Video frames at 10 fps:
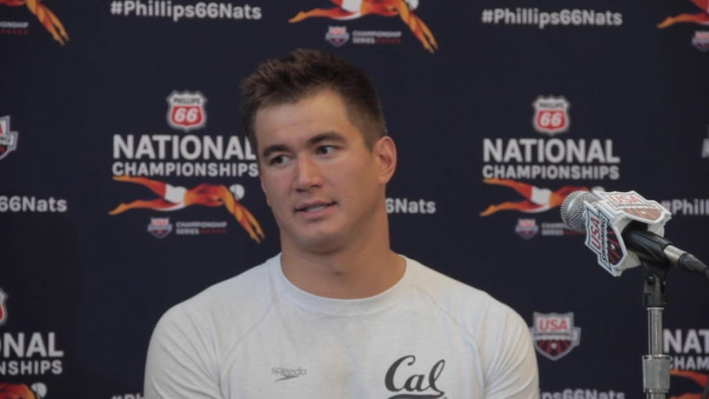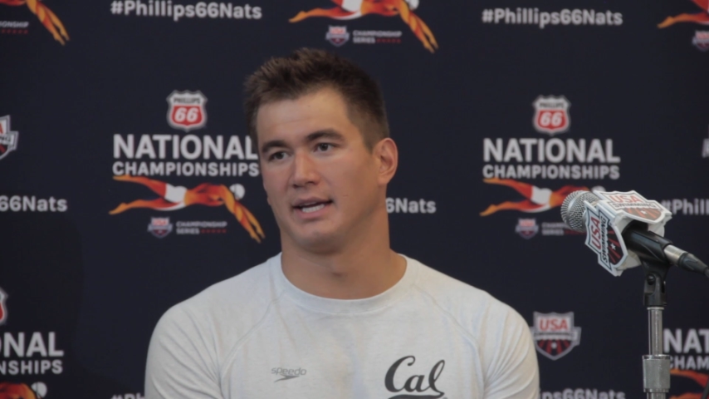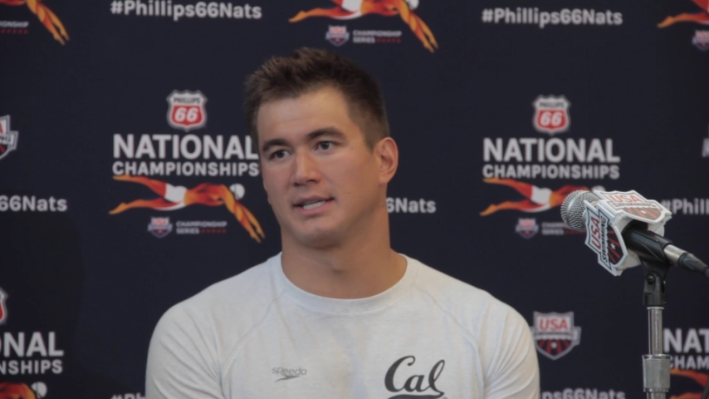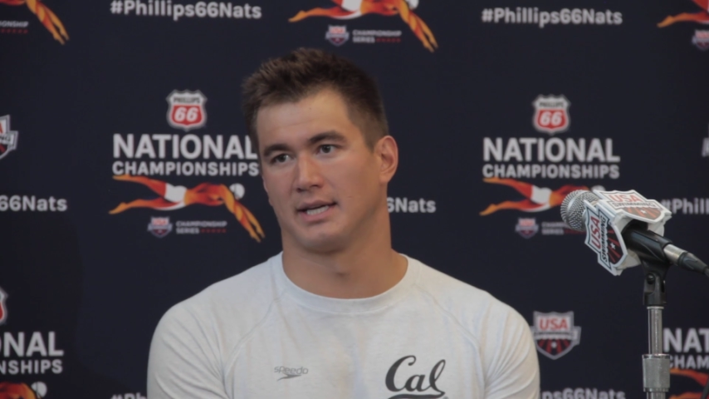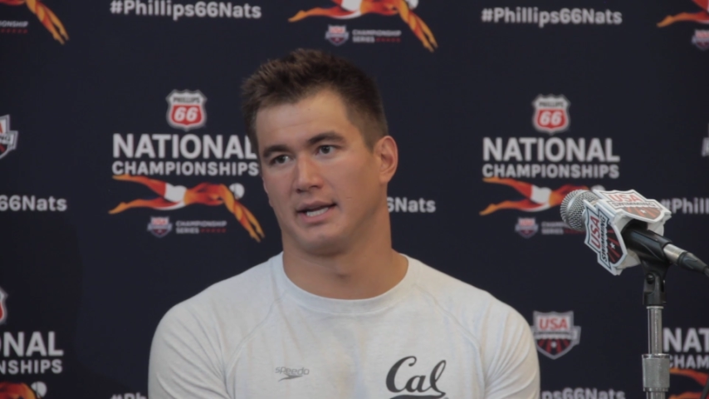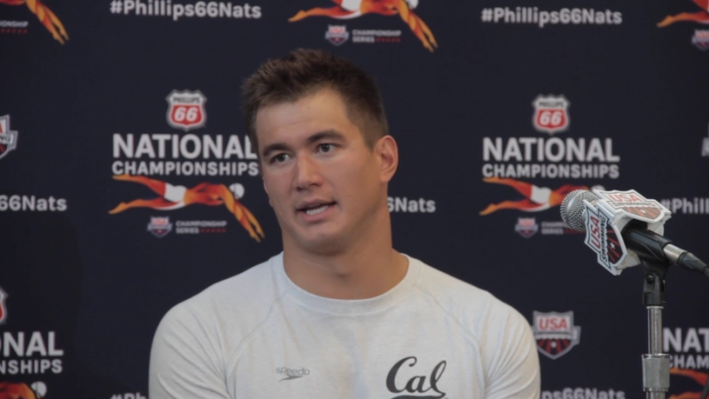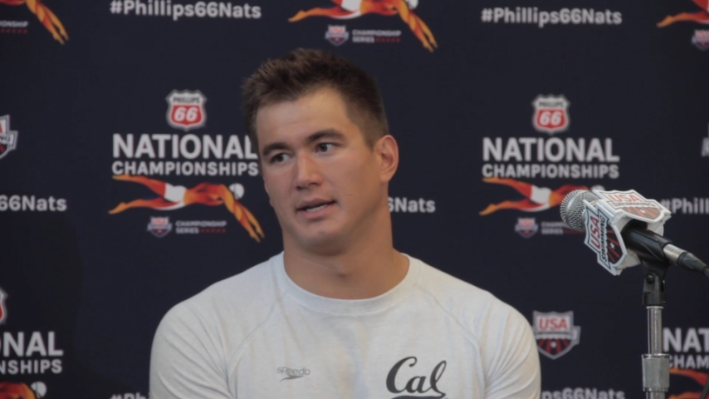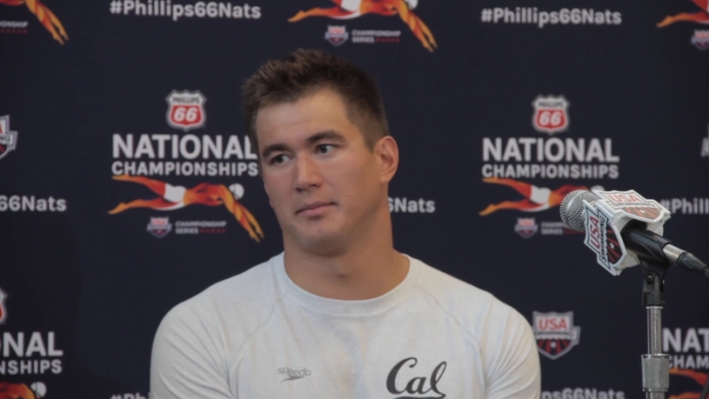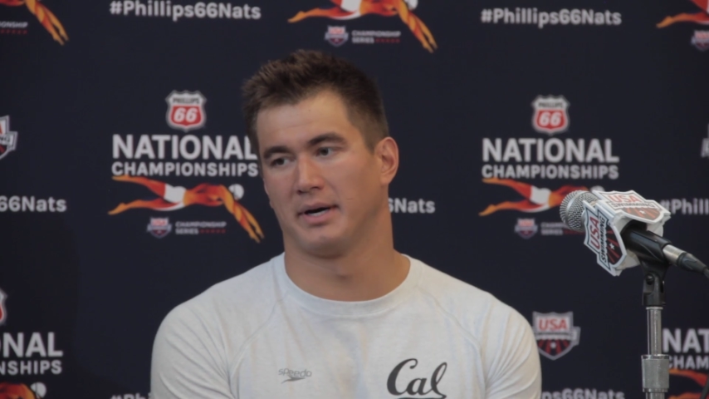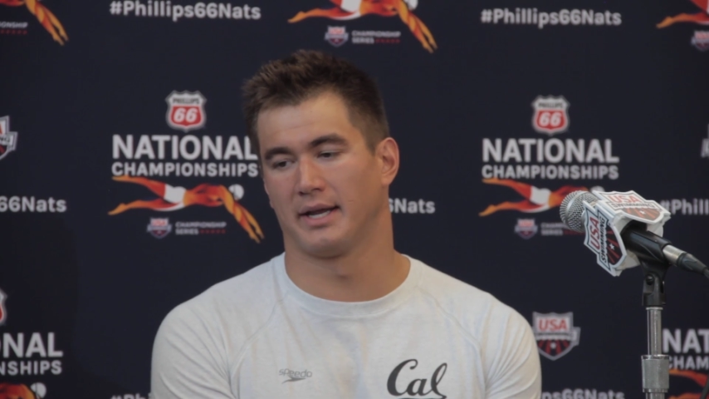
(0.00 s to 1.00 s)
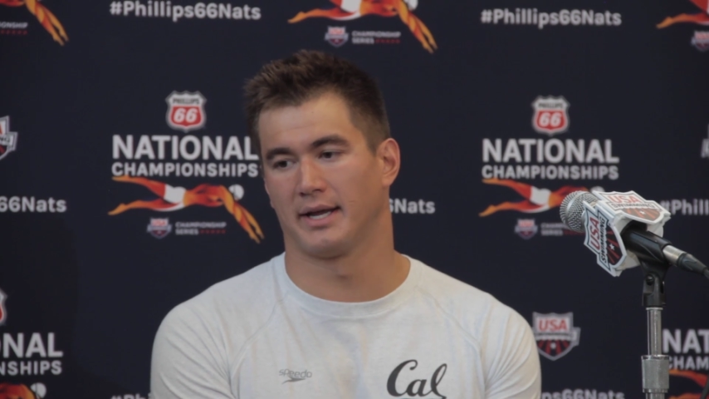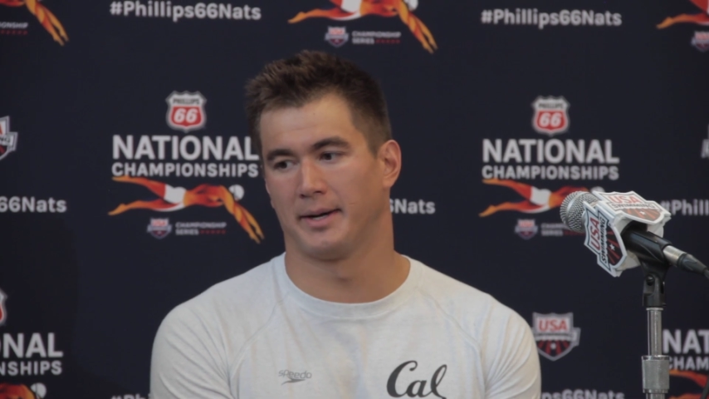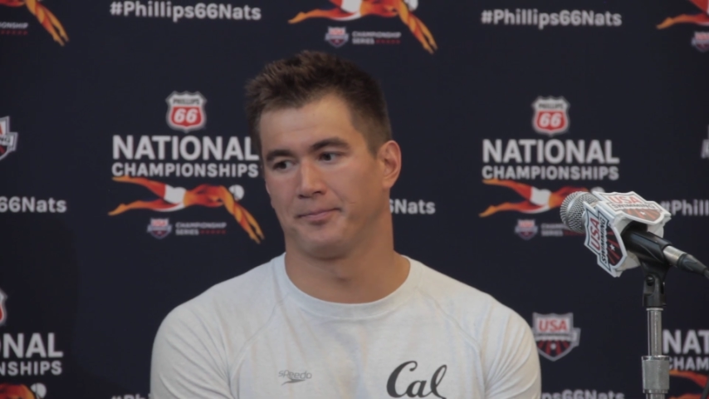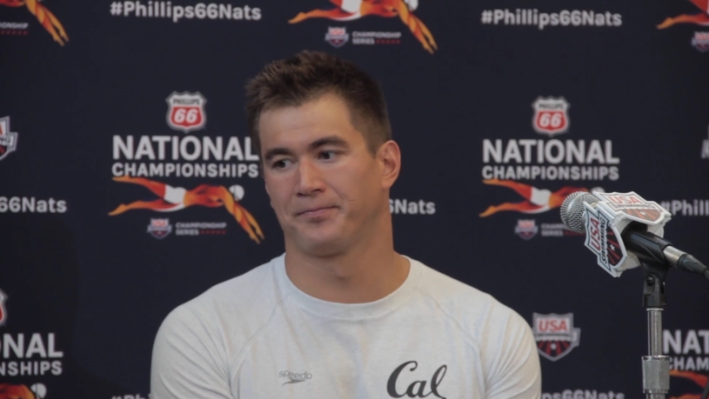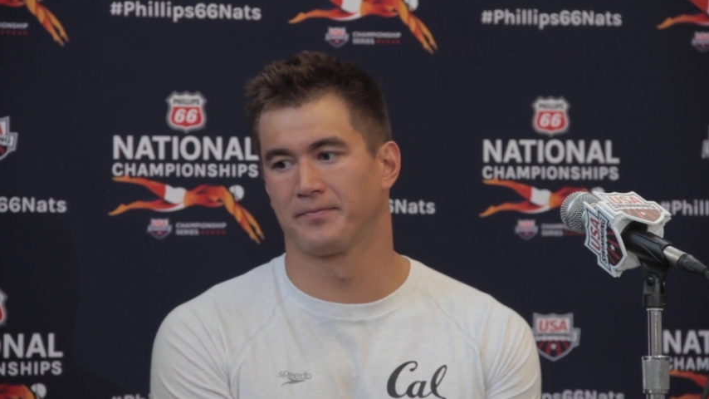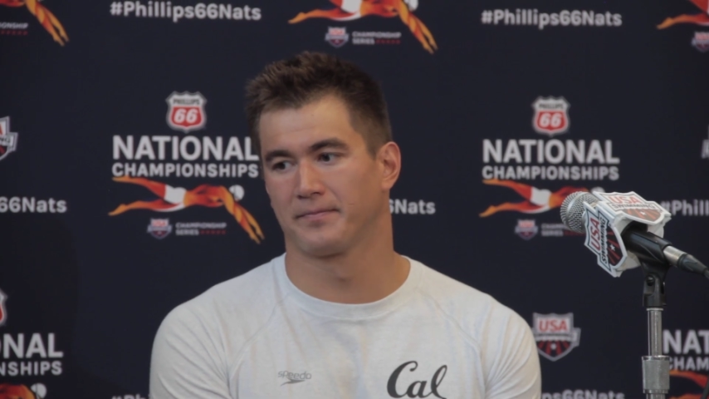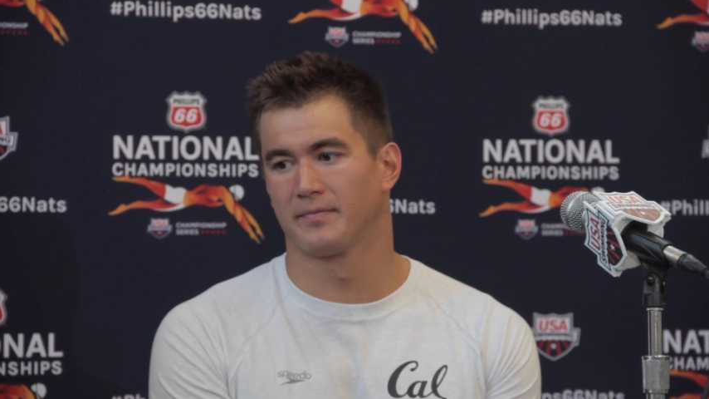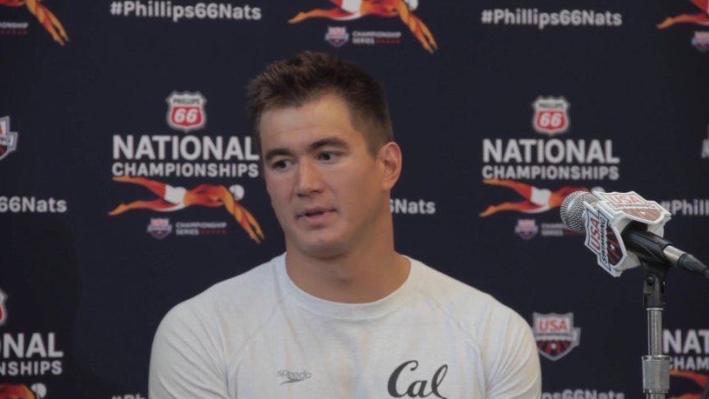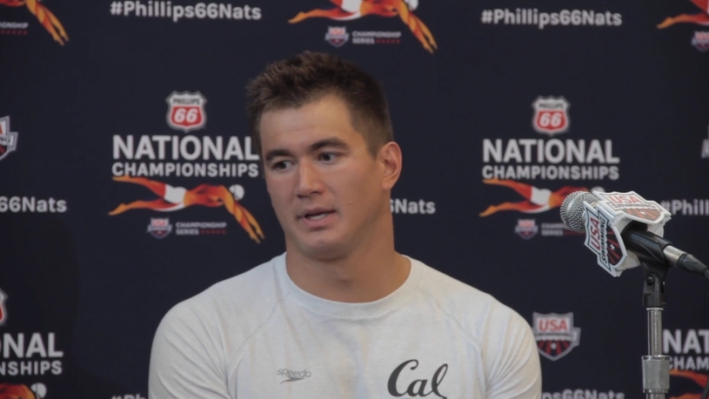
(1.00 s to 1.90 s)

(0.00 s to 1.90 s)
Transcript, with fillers: takes on it, but um,